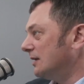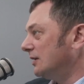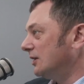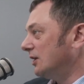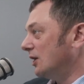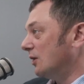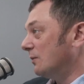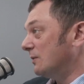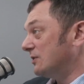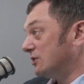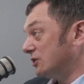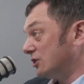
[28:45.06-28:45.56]

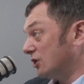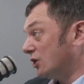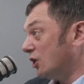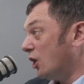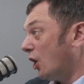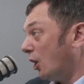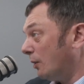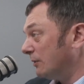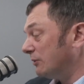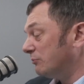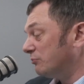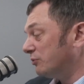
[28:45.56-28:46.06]
which is a
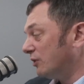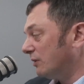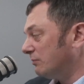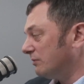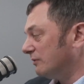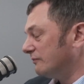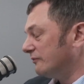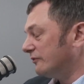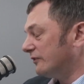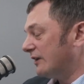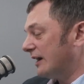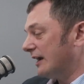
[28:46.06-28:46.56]
common
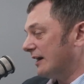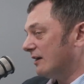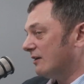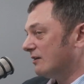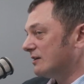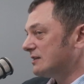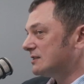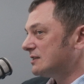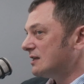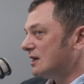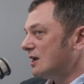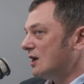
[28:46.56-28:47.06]
problem for
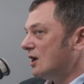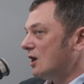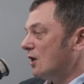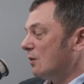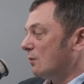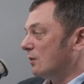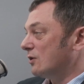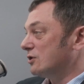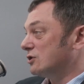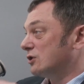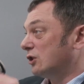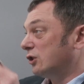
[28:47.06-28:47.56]
AIs.
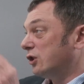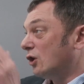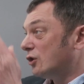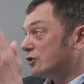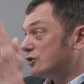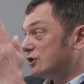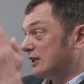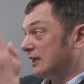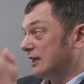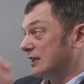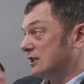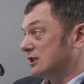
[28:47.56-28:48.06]
Whereas
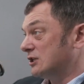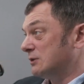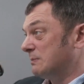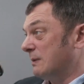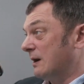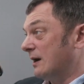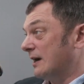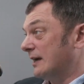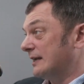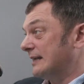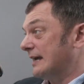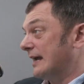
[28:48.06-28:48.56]

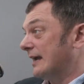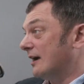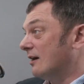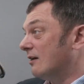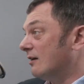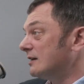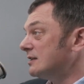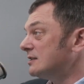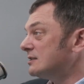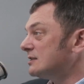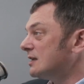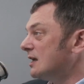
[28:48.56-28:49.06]
logic-inspired
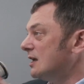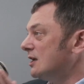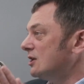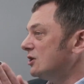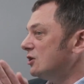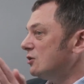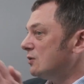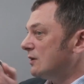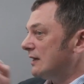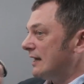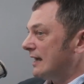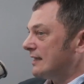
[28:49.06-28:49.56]
AIs,
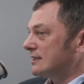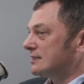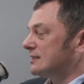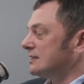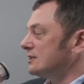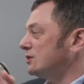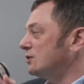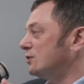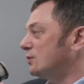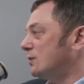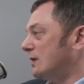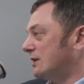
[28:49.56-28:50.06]
you can ask
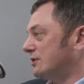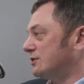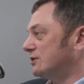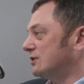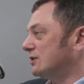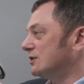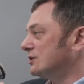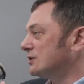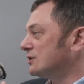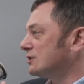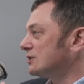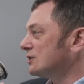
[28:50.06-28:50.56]
it two
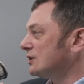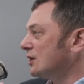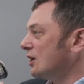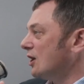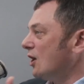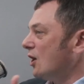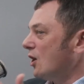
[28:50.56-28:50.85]
questions.